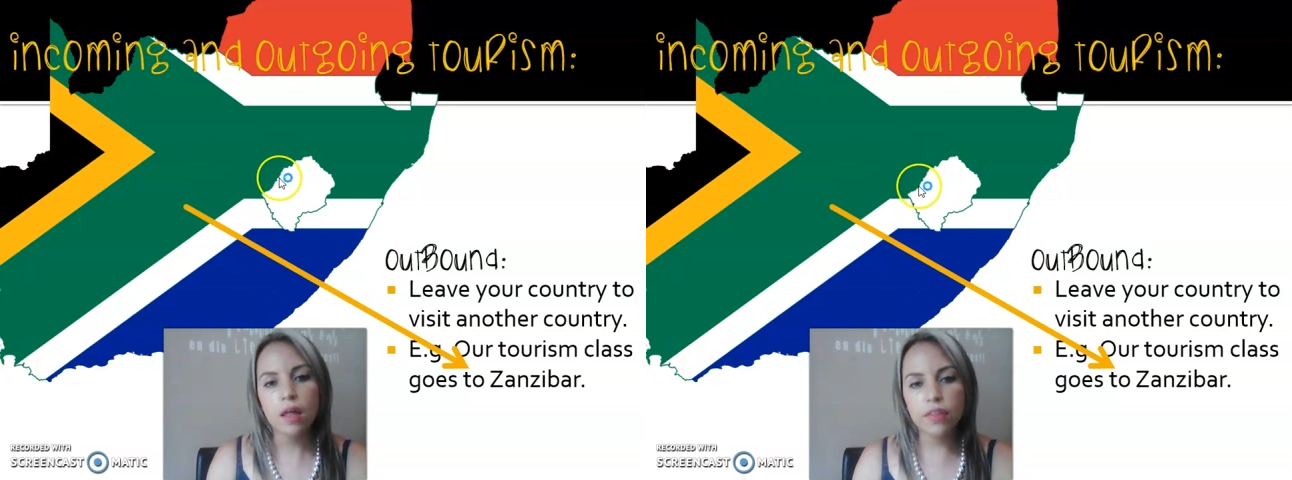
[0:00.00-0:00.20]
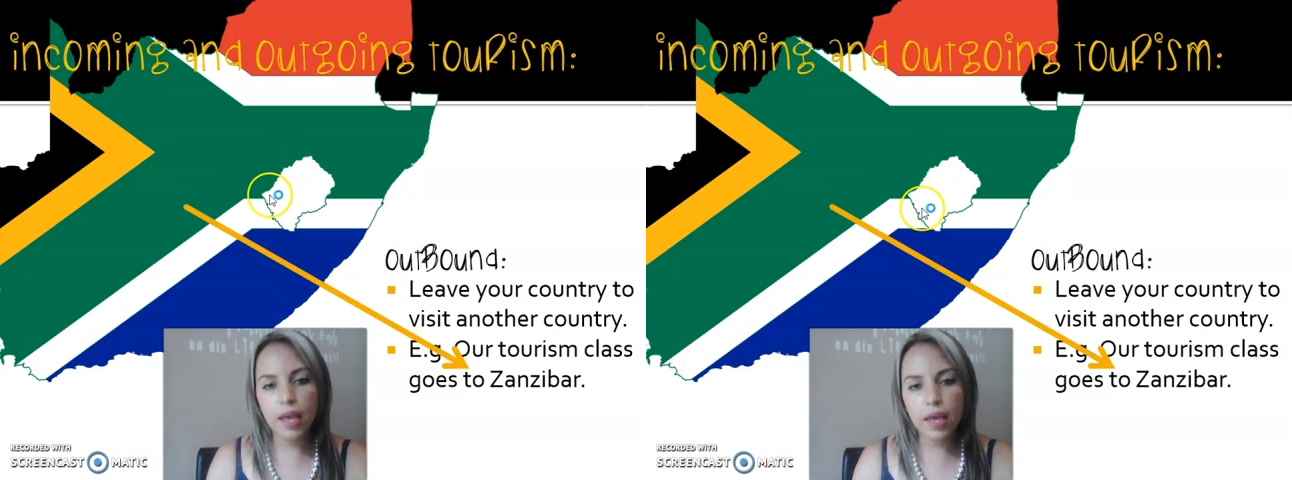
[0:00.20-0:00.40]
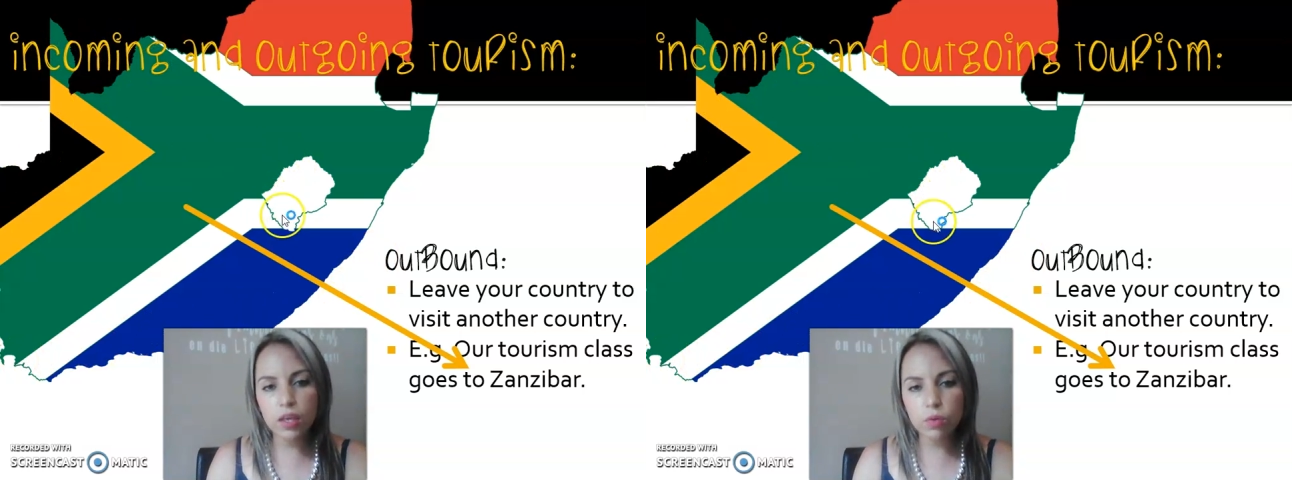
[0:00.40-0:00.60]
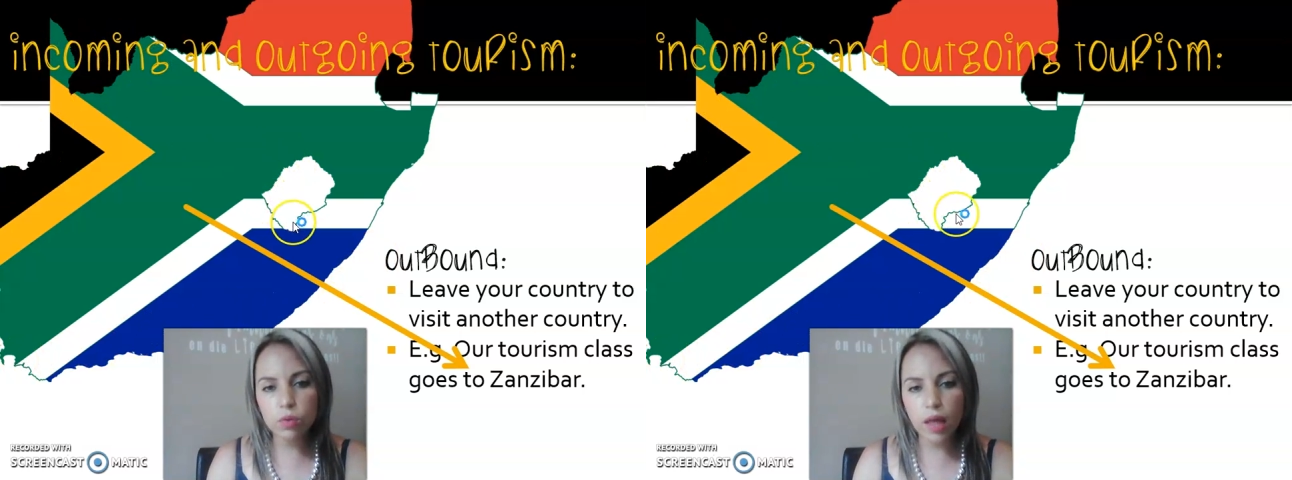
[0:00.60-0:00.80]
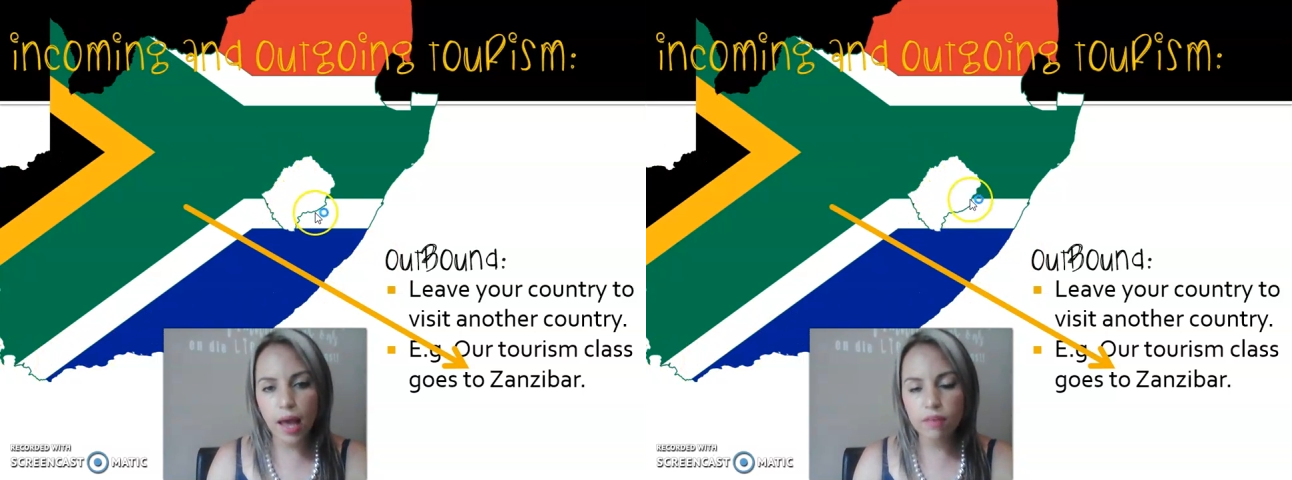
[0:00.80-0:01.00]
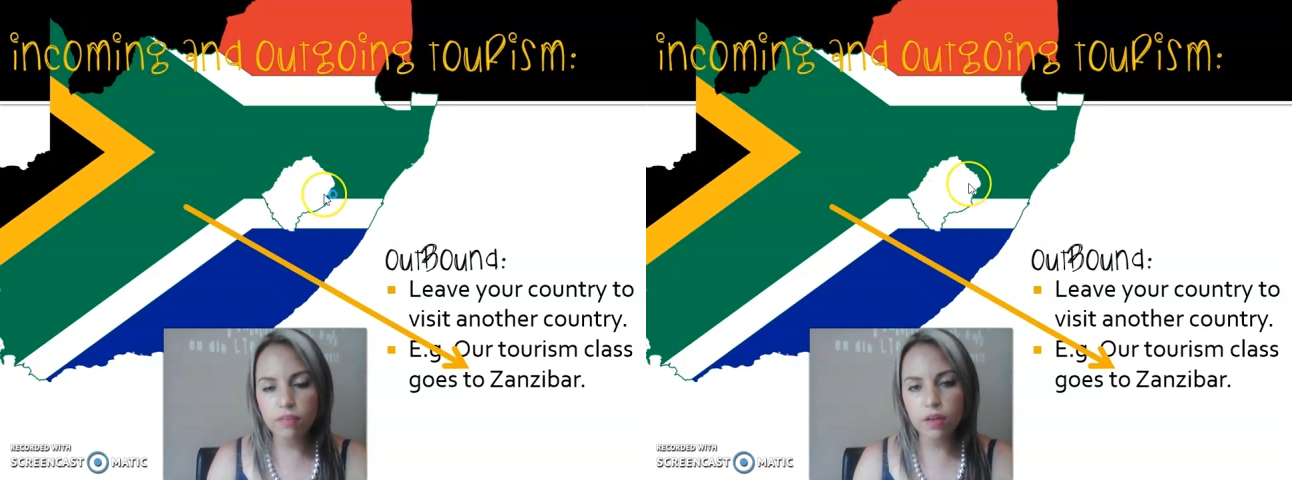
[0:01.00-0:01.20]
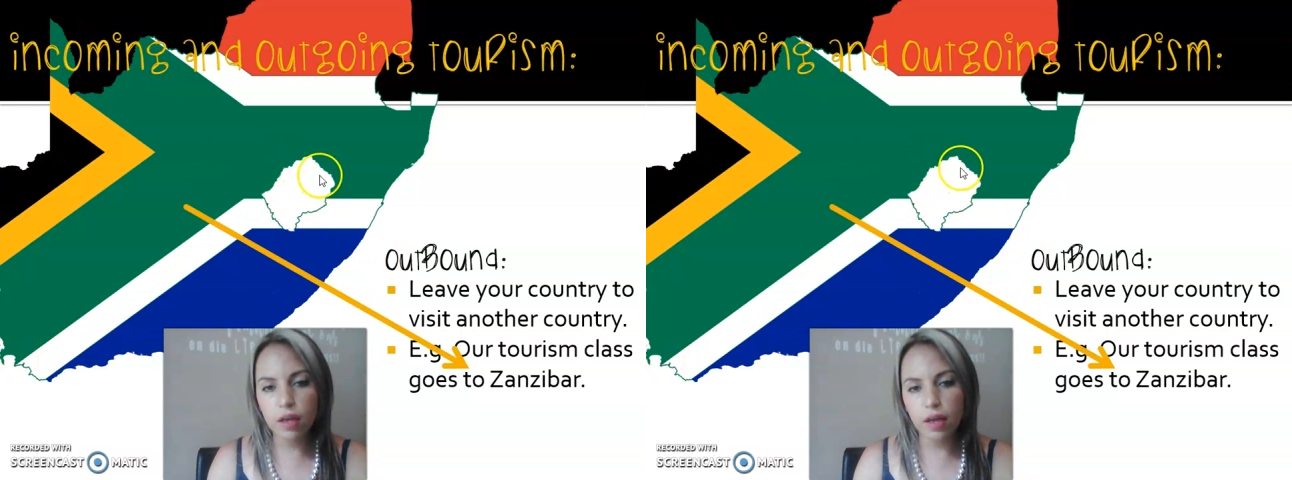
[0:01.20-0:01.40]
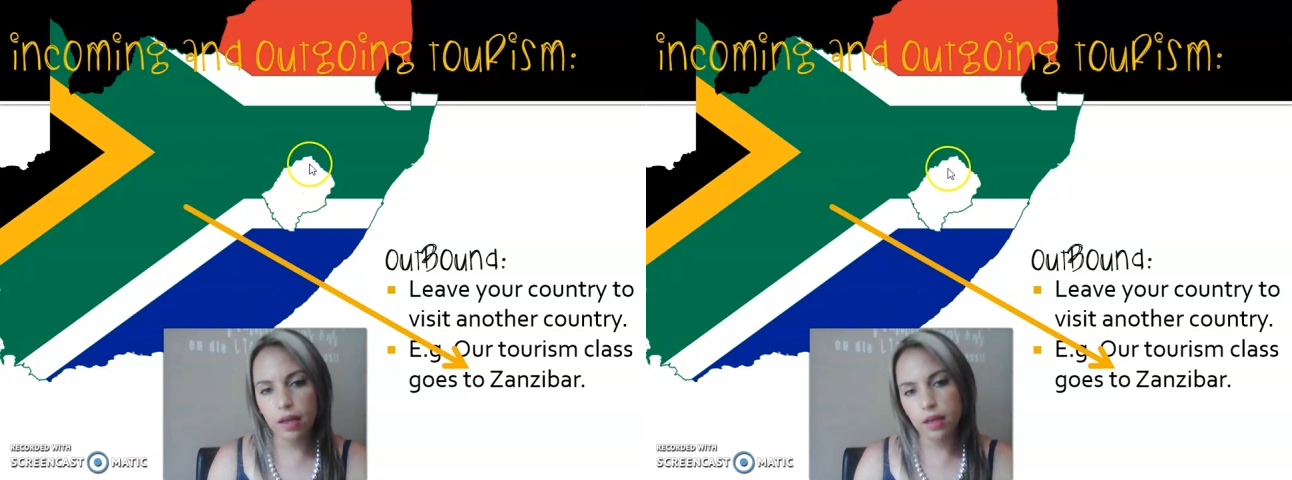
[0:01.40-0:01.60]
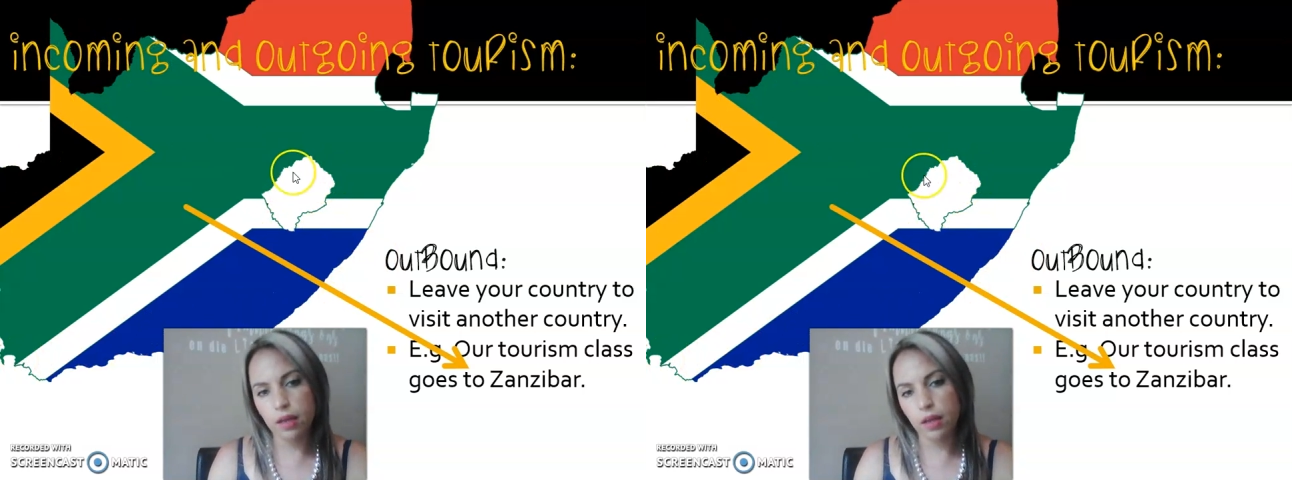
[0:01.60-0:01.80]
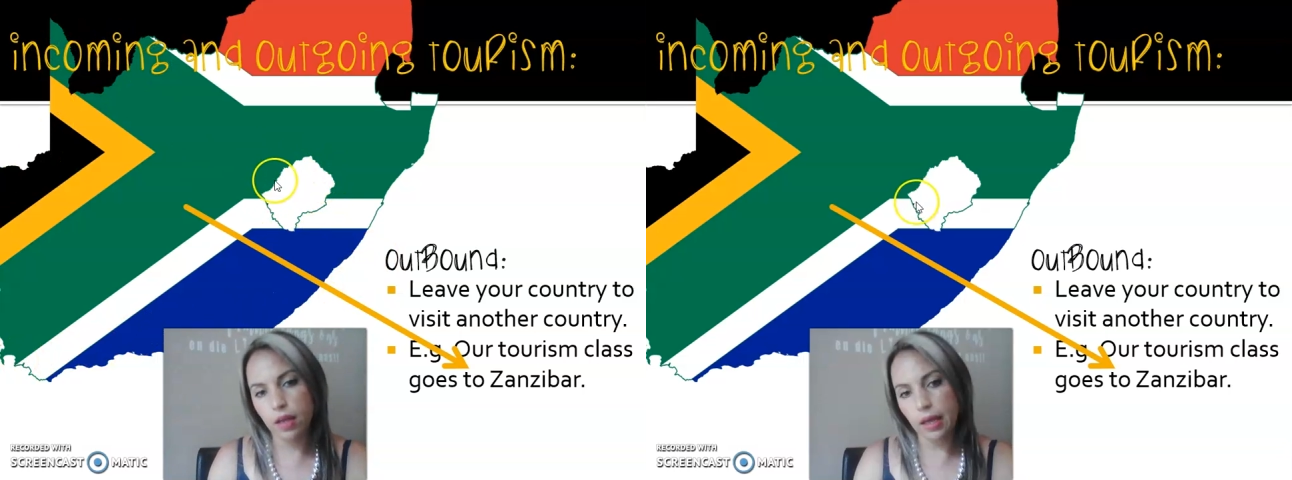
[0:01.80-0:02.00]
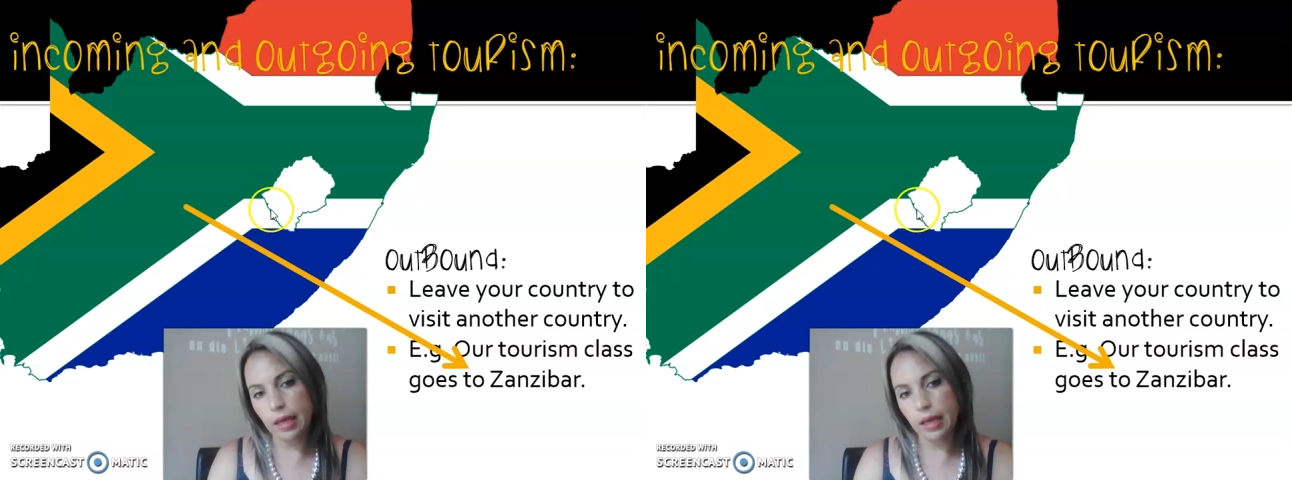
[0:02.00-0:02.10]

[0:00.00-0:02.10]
There you will have a